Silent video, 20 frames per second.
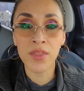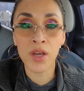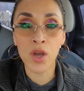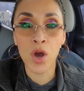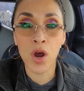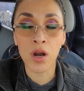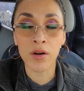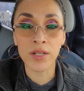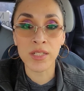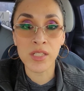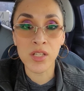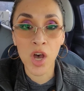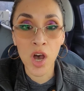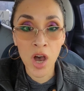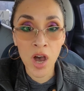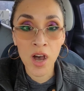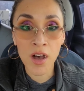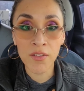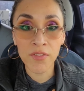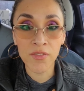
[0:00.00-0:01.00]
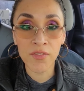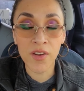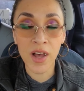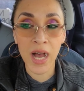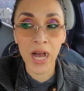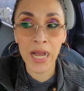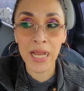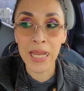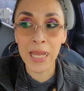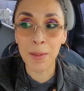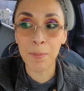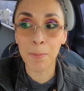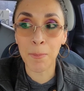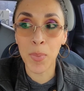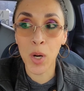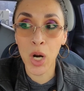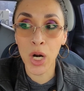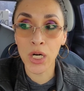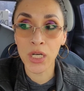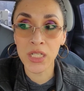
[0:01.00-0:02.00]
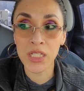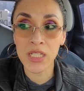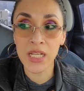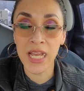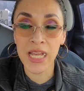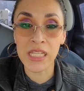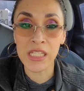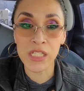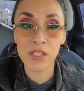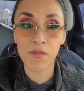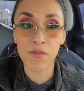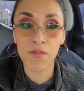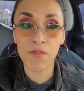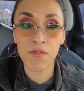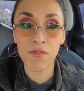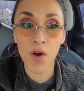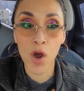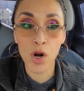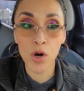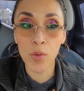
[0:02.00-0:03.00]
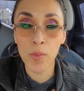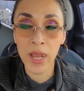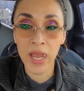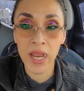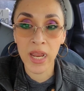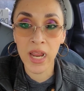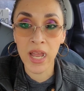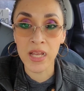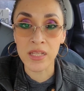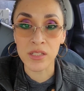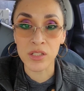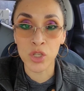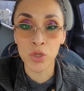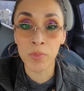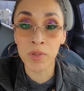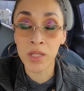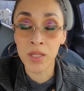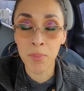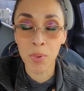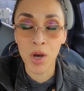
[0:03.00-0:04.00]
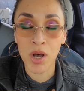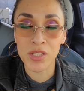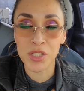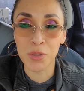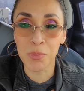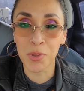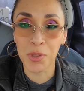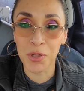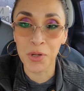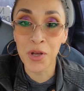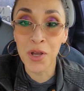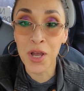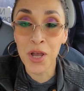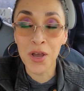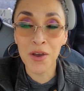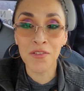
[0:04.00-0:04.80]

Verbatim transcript: The car is off. I am parked as far away as humanly possible